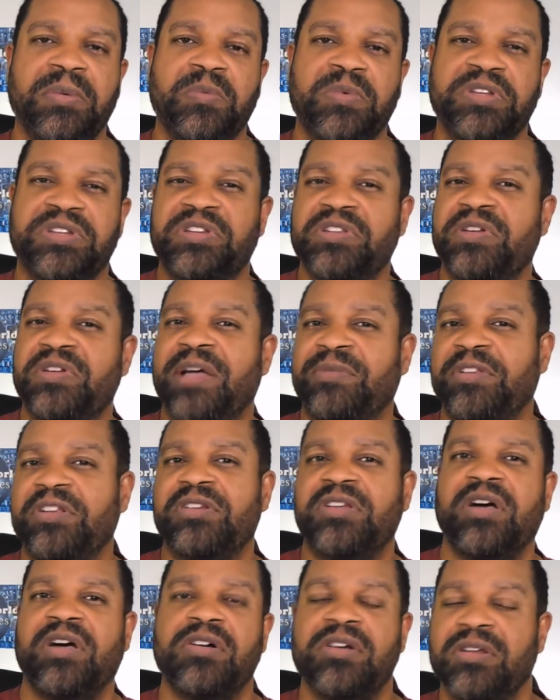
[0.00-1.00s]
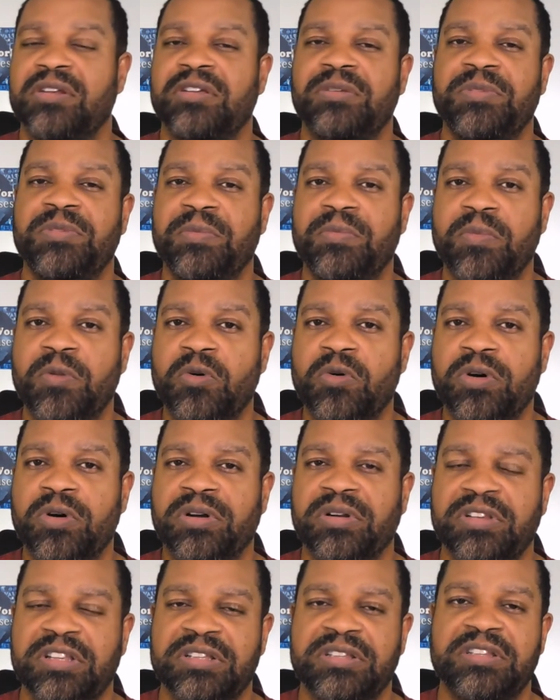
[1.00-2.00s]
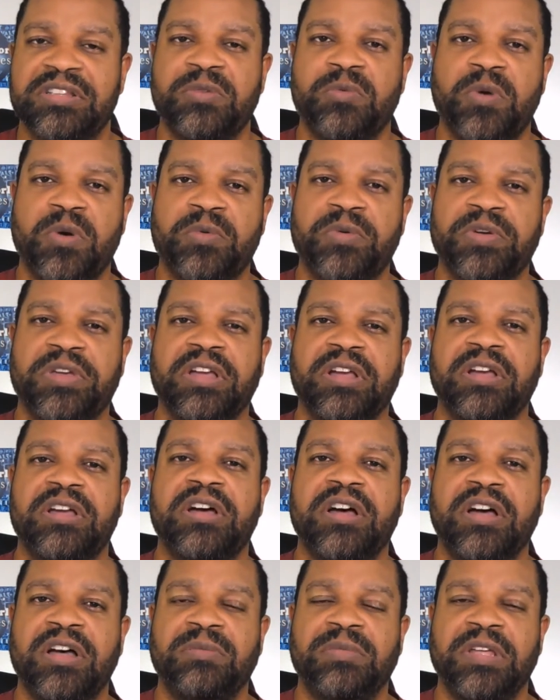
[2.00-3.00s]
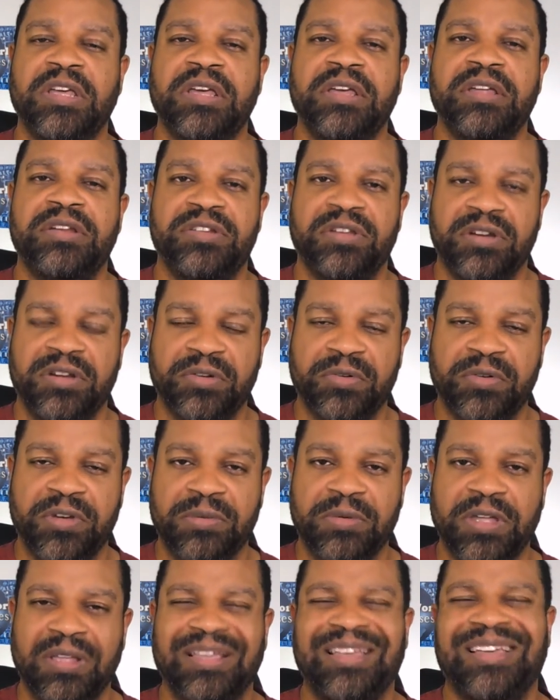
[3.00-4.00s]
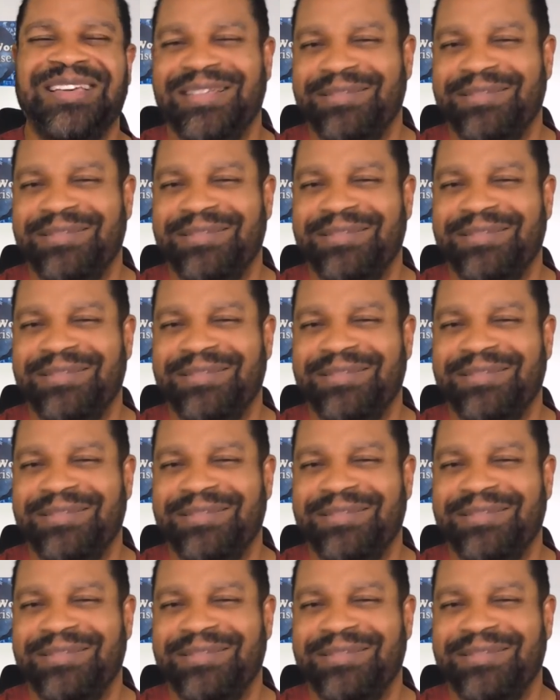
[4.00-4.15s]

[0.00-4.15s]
we still have to talk a little bit more to see where we can come to an agreement.